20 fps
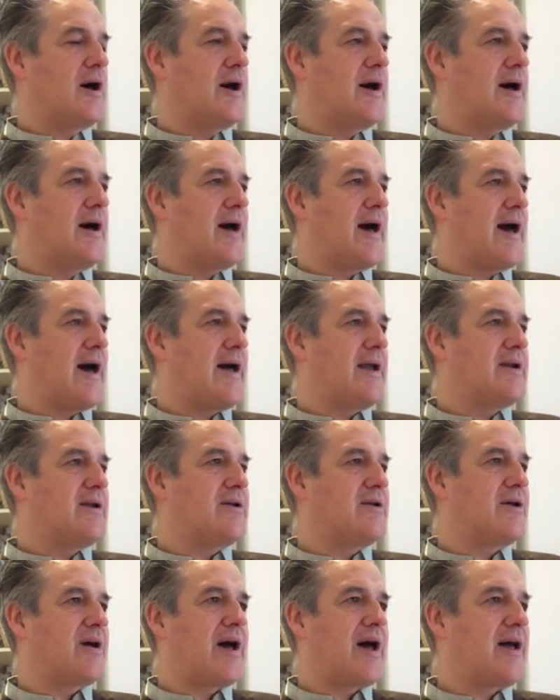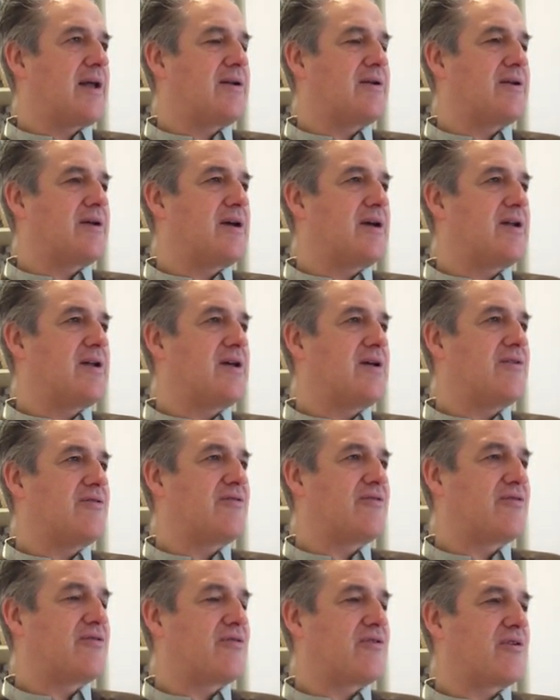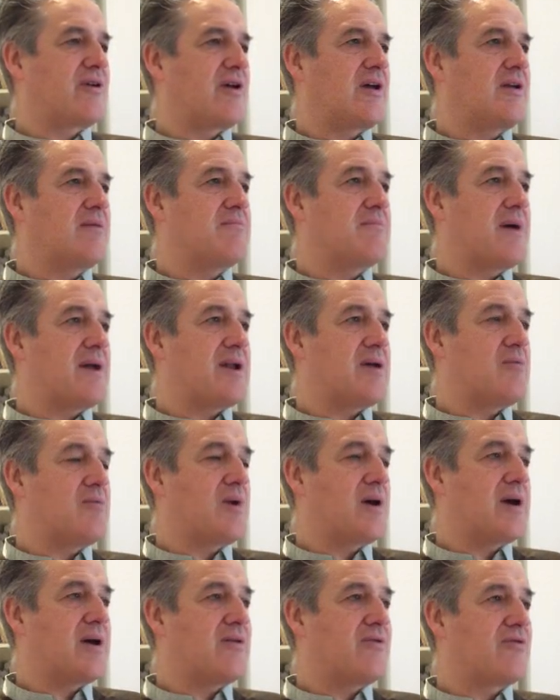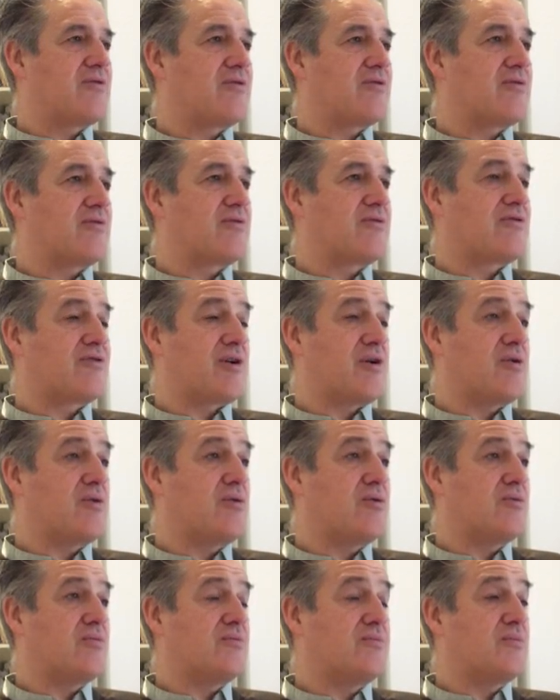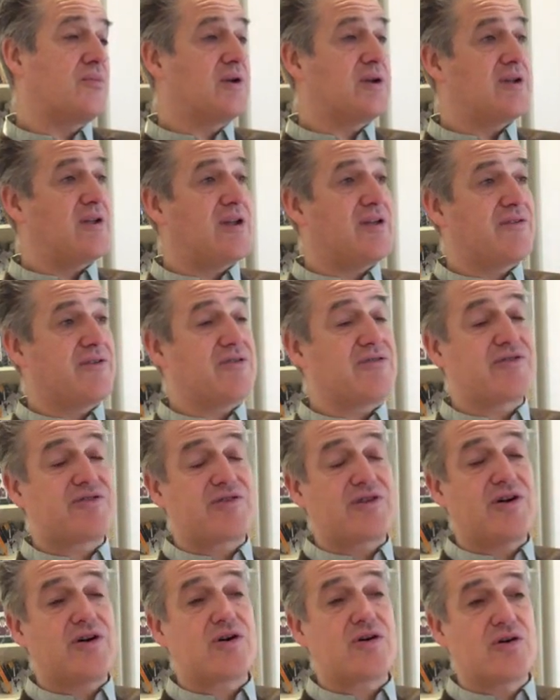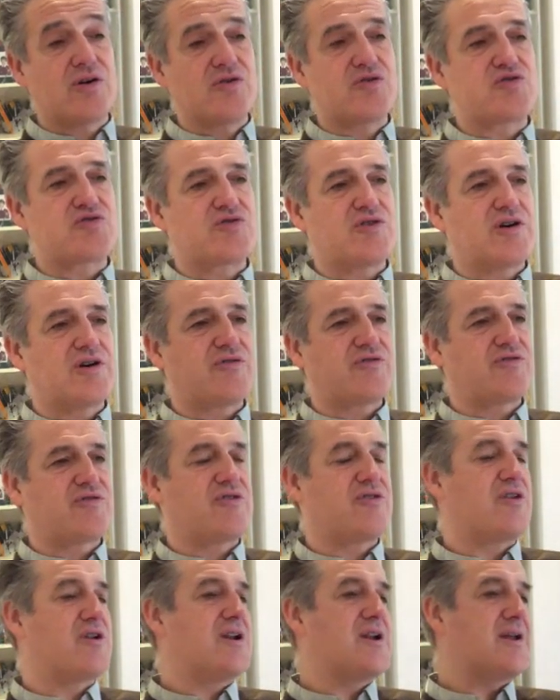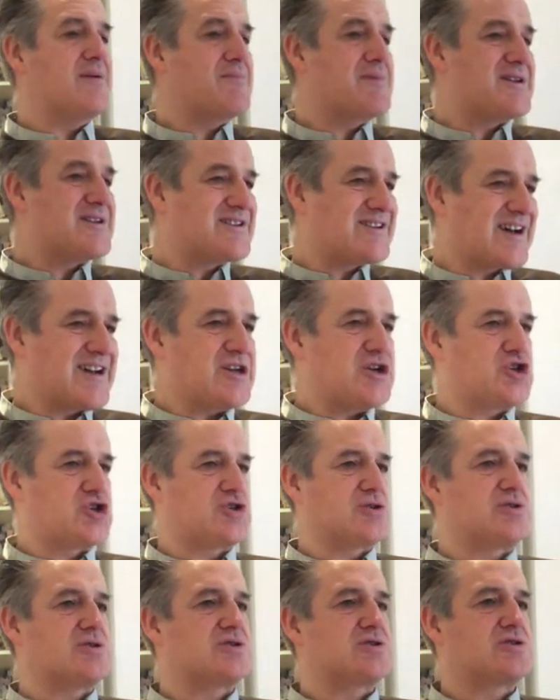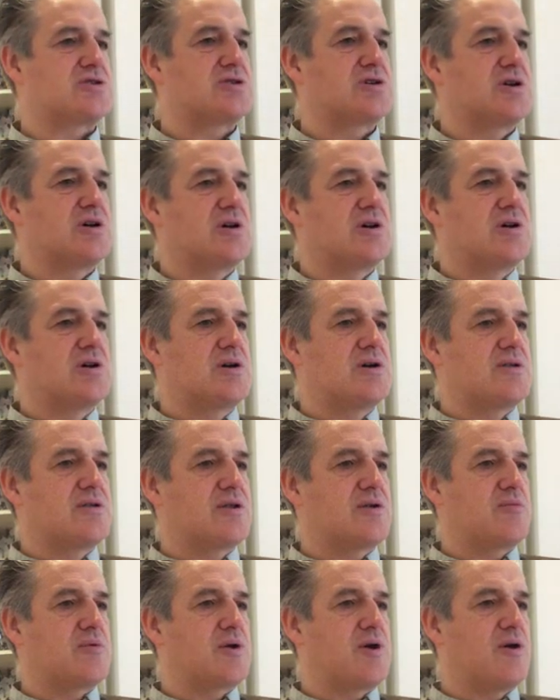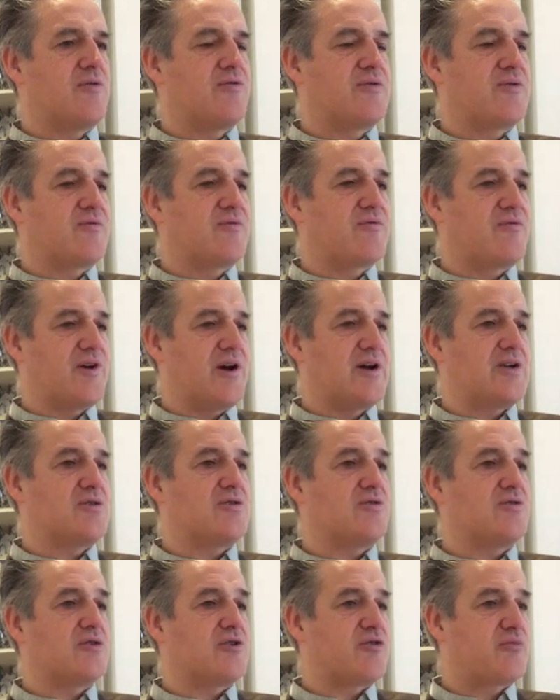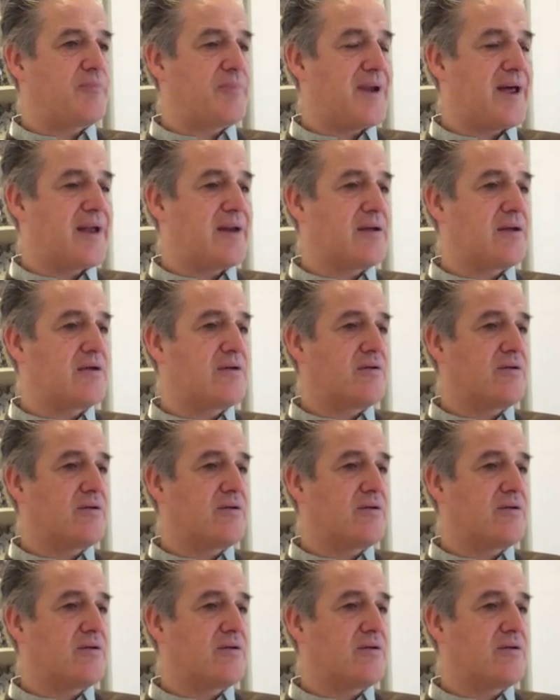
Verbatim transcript: Uh, and and it is in many ways so well it is in stark contrast to the limitations that we often find on this planet